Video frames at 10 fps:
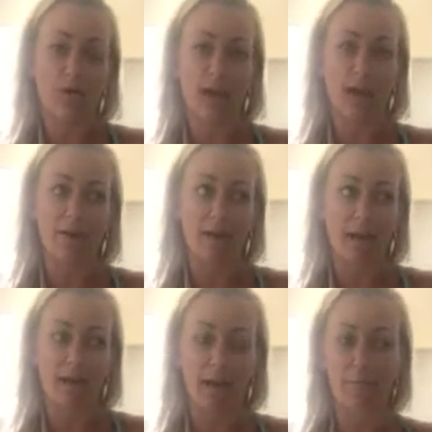If I have
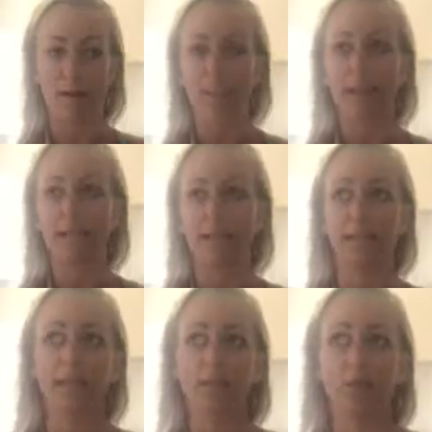kind of like my base,
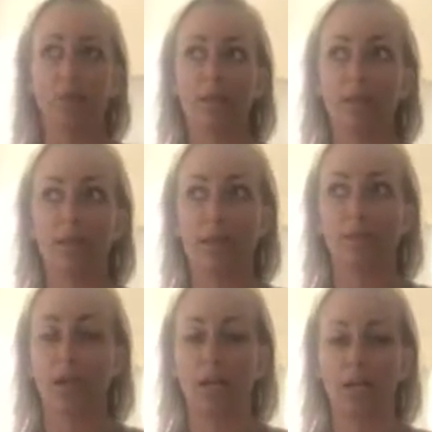let's say I'm doing the
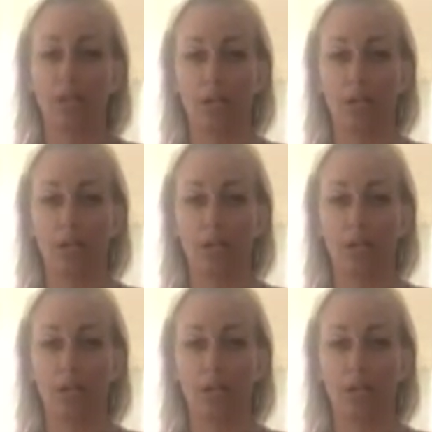same lunch,